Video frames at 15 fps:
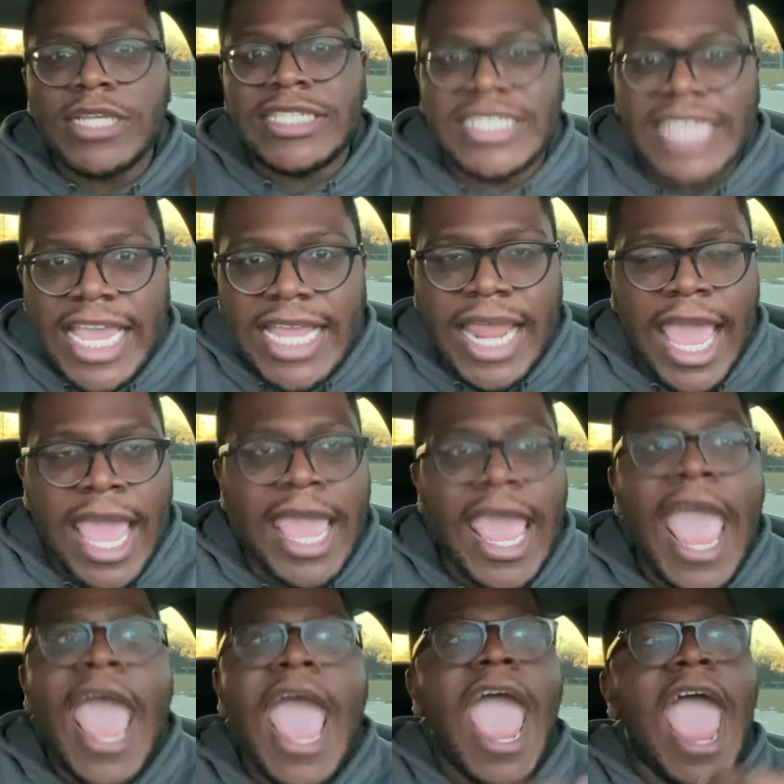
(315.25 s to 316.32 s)
seating,
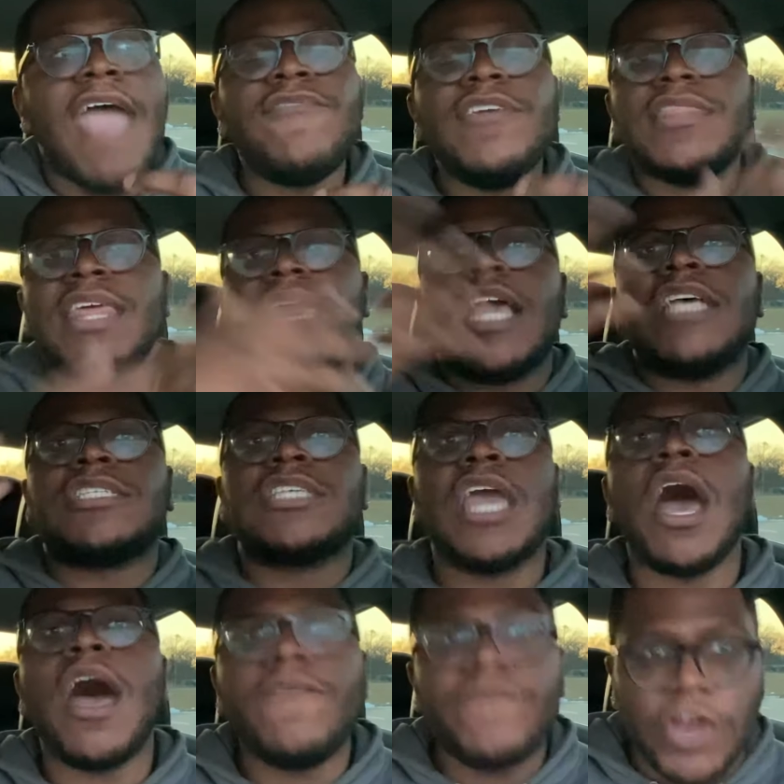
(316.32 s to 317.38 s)
everything is
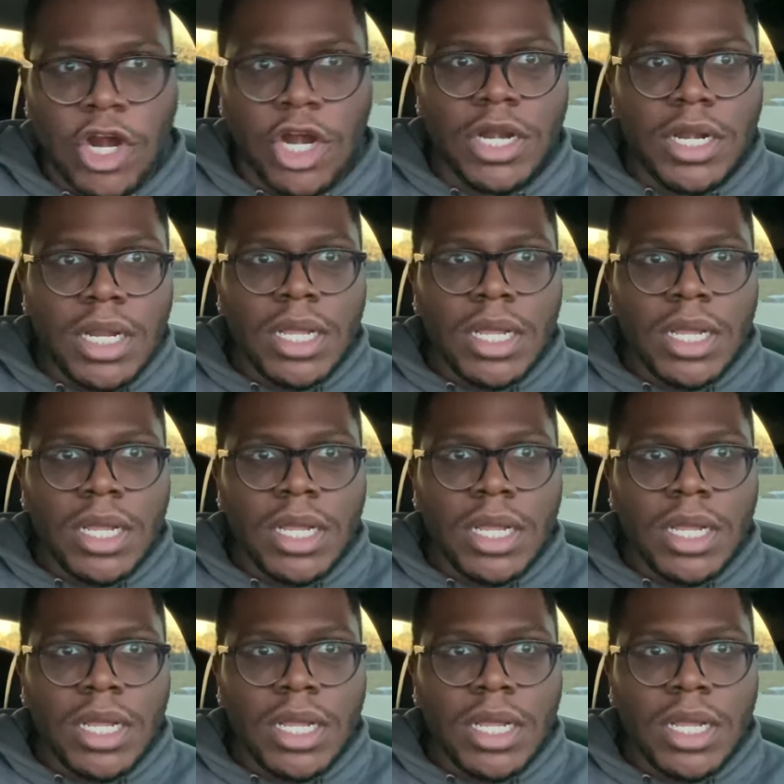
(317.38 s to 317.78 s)
covered.